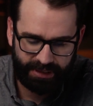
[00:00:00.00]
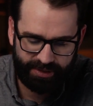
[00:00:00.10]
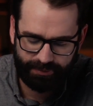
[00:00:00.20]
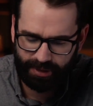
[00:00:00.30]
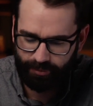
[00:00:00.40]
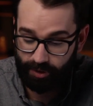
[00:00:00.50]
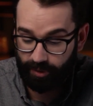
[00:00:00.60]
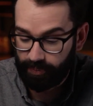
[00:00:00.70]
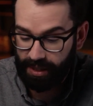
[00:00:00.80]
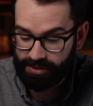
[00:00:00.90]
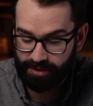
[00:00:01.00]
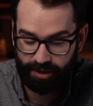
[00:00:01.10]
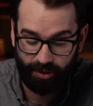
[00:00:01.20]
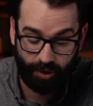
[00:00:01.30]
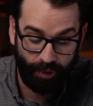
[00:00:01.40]
It seems like more and more places are
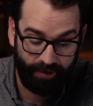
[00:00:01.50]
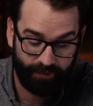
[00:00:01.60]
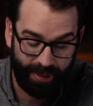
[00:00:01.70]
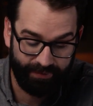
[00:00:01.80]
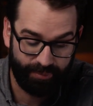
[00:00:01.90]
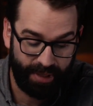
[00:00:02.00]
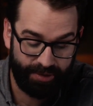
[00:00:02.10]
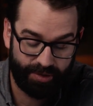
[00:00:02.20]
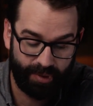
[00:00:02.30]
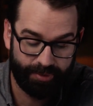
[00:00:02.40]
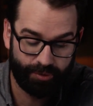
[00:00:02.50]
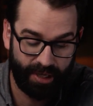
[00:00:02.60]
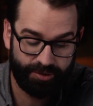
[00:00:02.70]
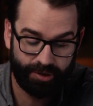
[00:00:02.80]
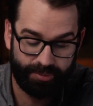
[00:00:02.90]
going away from having men's and women's
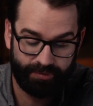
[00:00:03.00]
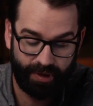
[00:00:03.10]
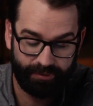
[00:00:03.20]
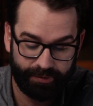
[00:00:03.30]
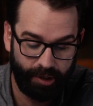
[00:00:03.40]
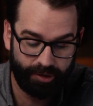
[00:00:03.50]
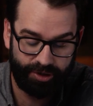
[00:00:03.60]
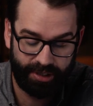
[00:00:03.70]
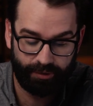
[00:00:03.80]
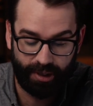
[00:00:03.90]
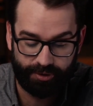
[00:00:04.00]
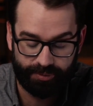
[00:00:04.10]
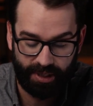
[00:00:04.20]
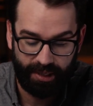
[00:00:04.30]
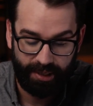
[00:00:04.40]
restrooms in of all gender
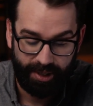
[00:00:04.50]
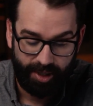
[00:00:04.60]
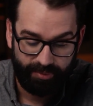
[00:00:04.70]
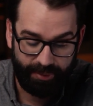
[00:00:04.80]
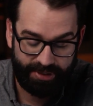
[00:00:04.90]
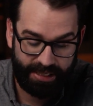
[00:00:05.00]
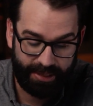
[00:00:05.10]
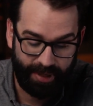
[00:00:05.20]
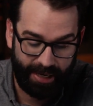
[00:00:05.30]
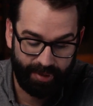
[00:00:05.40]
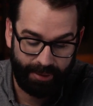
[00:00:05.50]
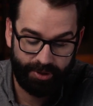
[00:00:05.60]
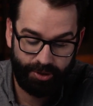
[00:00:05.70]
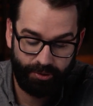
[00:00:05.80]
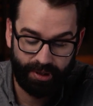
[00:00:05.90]
restrooms. Maybe TMI, but I'm
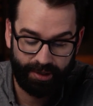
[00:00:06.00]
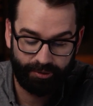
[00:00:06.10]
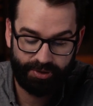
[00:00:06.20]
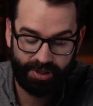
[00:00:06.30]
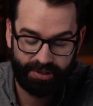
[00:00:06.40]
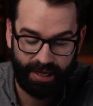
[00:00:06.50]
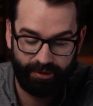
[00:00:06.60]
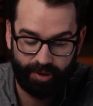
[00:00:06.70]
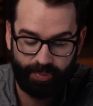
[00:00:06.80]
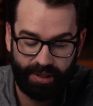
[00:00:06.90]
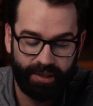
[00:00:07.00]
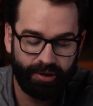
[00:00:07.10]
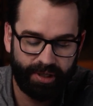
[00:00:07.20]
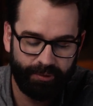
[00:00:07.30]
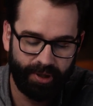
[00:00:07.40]
a dude and I don't sit down to pee.
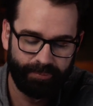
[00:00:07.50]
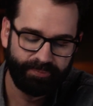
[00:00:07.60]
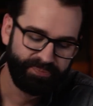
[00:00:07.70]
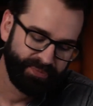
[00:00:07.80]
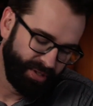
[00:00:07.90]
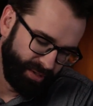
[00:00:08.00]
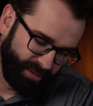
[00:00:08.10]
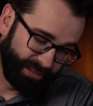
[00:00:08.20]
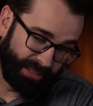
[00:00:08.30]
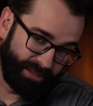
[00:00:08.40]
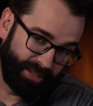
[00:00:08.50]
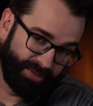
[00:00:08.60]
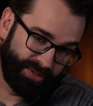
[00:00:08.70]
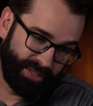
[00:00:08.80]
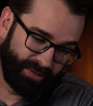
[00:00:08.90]
Okay, well, that
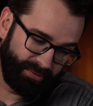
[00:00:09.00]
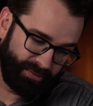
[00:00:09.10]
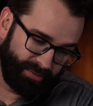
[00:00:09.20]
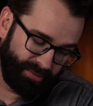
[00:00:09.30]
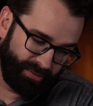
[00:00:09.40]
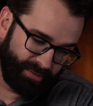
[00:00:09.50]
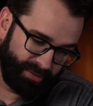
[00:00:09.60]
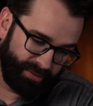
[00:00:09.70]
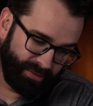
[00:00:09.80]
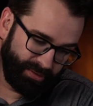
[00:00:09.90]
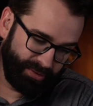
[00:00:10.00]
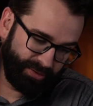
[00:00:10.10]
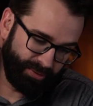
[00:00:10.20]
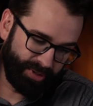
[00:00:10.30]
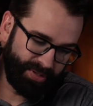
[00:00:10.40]
is sort
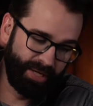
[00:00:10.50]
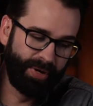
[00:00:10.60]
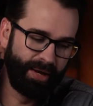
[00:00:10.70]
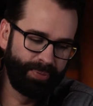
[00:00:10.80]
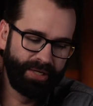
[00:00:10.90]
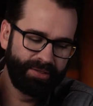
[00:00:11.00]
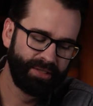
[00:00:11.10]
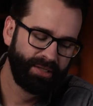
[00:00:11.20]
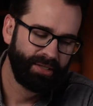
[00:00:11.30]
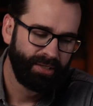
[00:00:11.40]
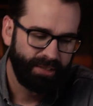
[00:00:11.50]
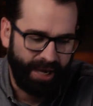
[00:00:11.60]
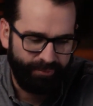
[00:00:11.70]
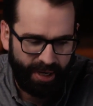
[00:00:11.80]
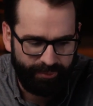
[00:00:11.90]
of TMI, but
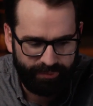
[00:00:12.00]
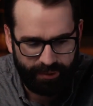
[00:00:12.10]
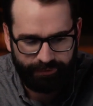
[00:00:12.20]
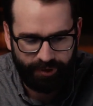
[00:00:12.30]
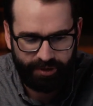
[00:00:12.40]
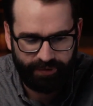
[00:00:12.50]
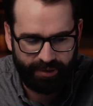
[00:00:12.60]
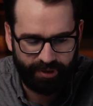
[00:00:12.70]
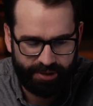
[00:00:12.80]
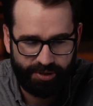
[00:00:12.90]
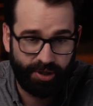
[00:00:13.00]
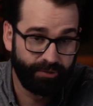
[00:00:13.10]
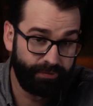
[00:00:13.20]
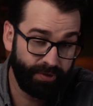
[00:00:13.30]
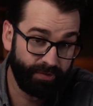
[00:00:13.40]
yeah, I'm fully in favor, as you
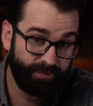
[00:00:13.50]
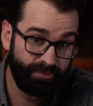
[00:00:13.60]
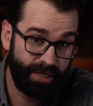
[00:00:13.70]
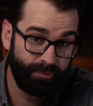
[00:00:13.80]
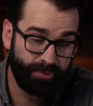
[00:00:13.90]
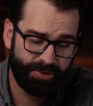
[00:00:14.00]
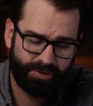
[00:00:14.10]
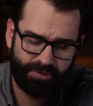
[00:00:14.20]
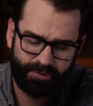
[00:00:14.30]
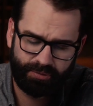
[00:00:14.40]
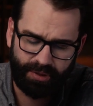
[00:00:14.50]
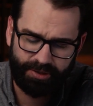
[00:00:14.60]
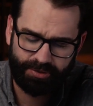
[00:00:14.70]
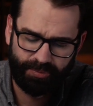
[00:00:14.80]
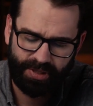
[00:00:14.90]
know, of men and women's
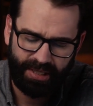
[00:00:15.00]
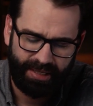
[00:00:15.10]
restrooms.